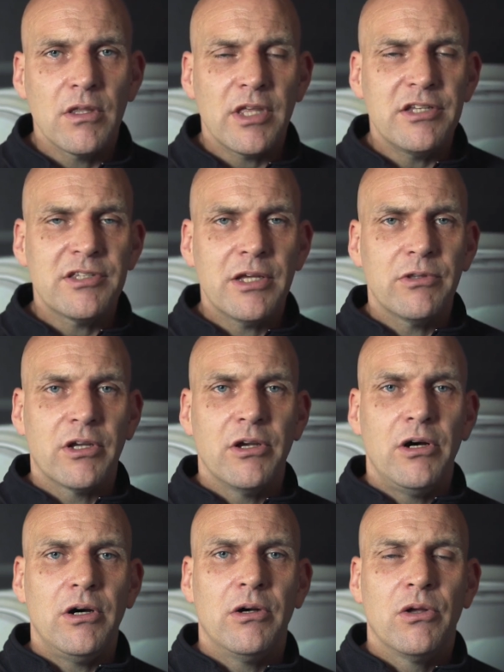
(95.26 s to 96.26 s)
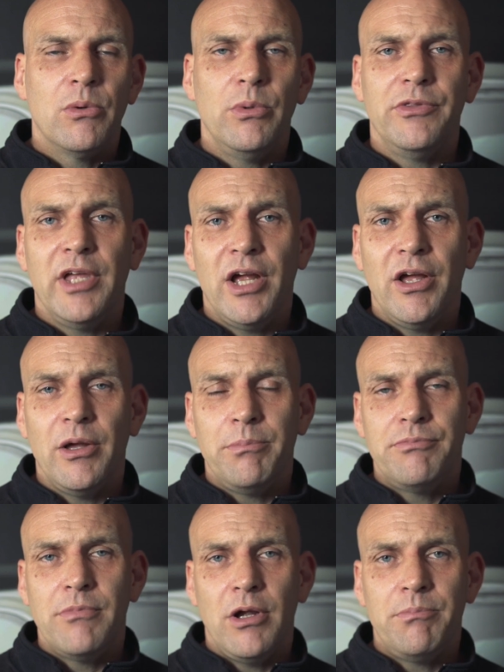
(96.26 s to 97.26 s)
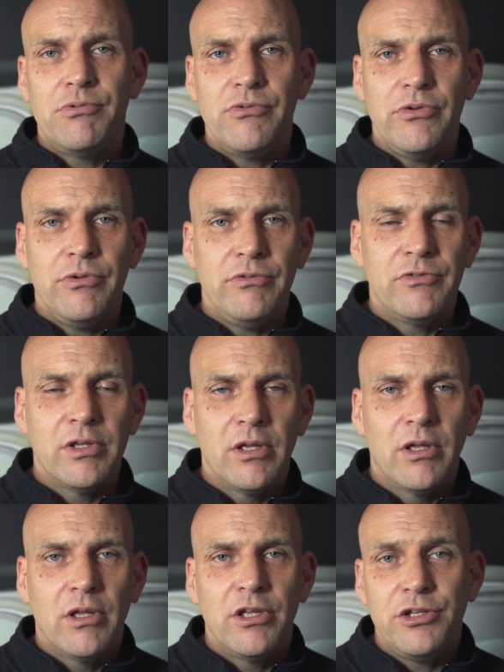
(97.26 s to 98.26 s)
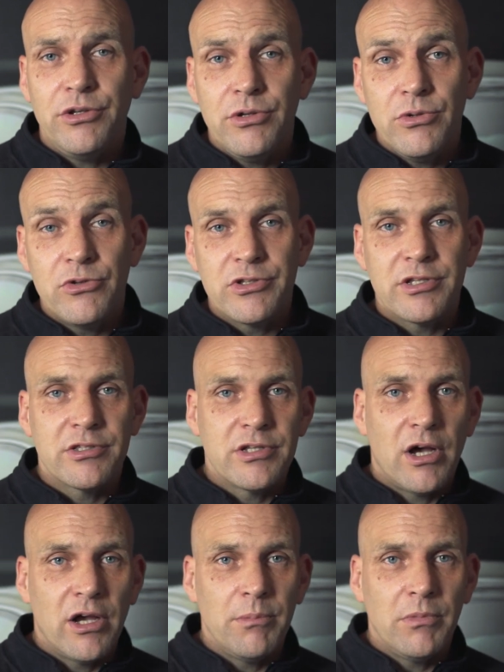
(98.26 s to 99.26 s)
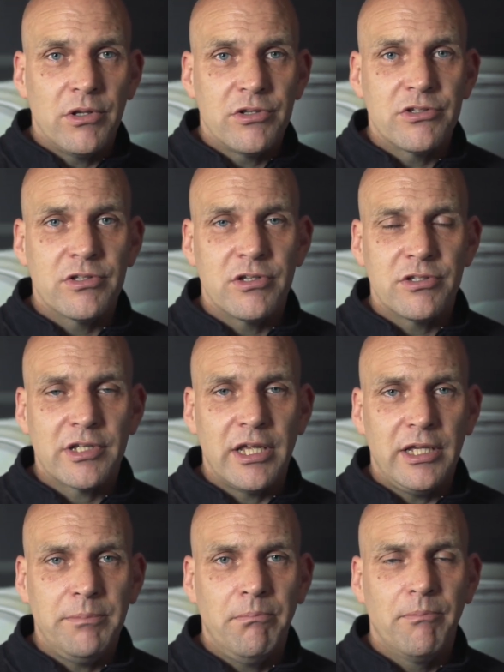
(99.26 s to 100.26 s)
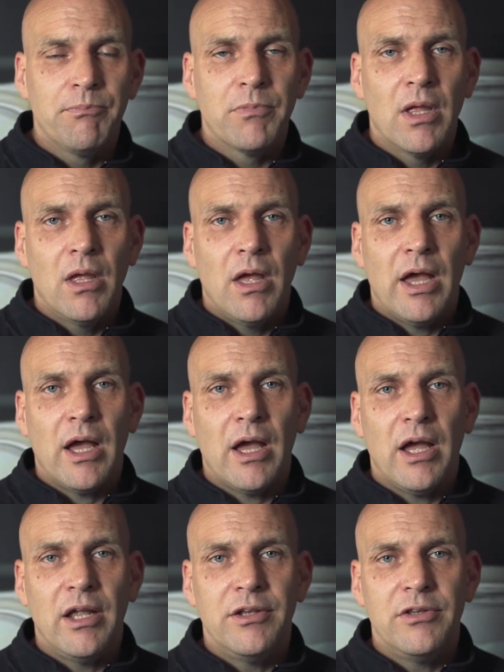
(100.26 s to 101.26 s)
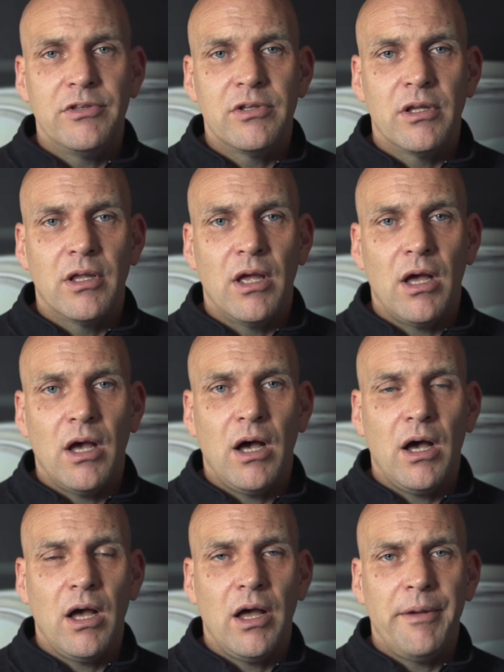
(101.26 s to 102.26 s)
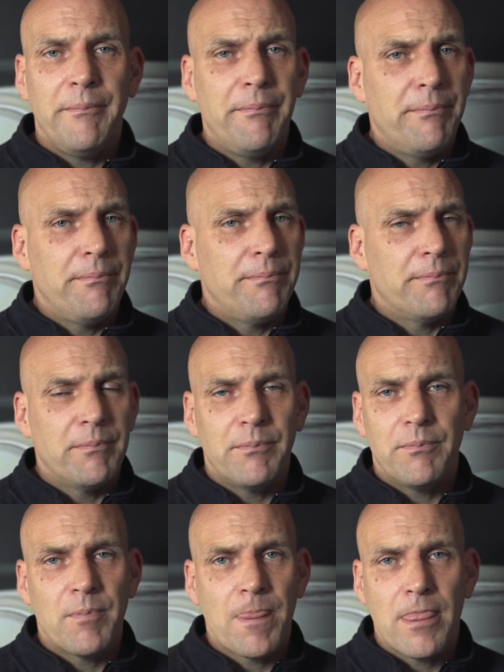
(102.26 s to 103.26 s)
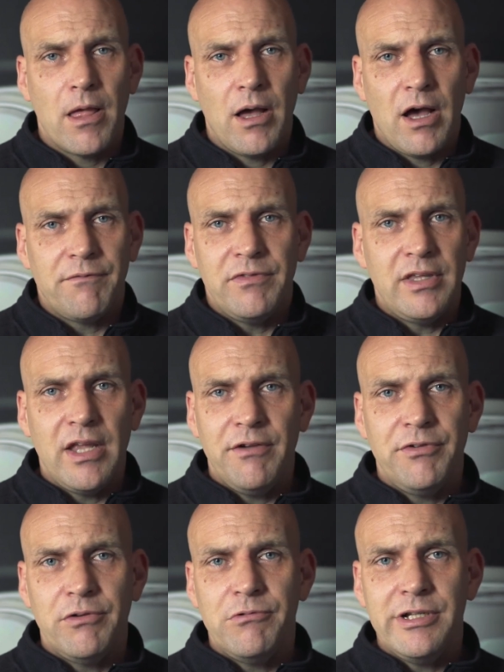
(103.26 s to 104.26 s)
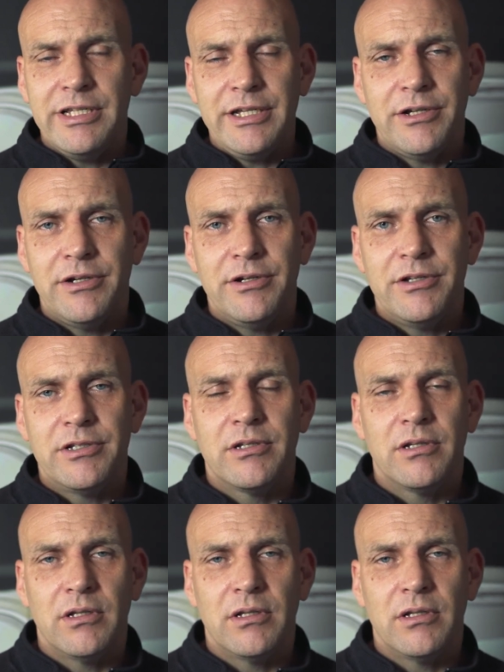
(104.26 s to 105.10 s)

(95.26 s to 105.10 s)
they sell the car with their approved used timeless scheme, and I've never really heard